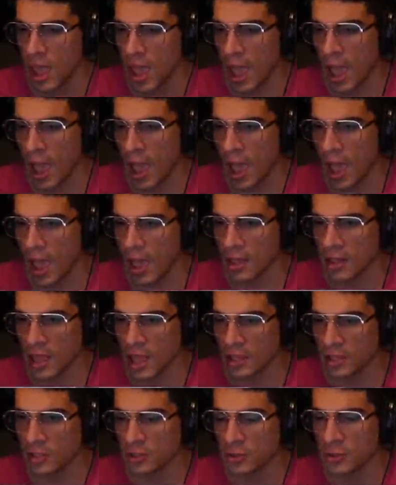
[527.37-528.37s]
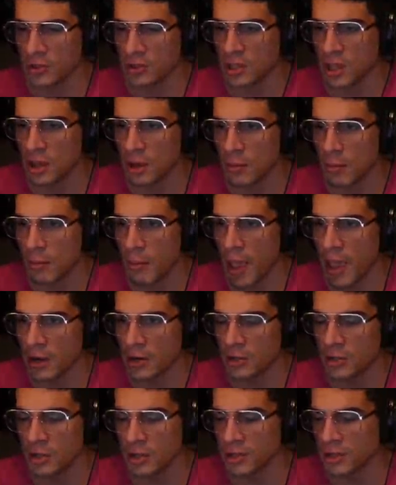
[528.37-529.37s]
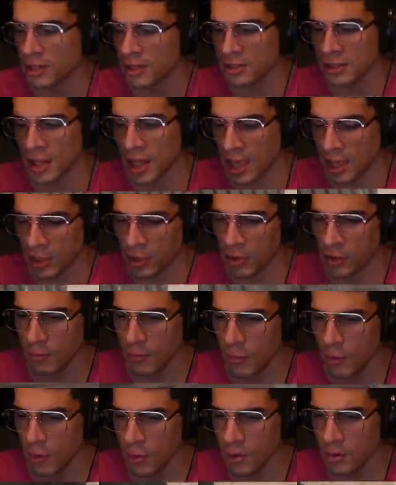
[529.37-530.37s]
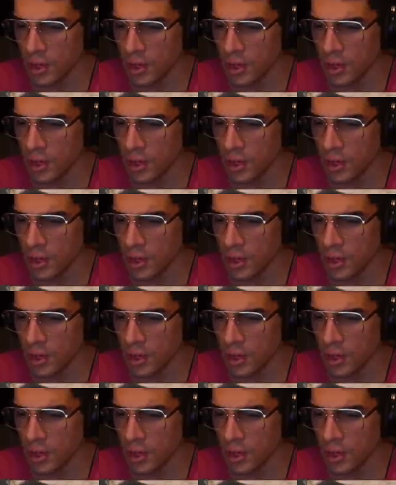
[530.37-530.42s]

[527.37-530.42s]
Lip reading: And as soon as the manager just doesn't like you anymore,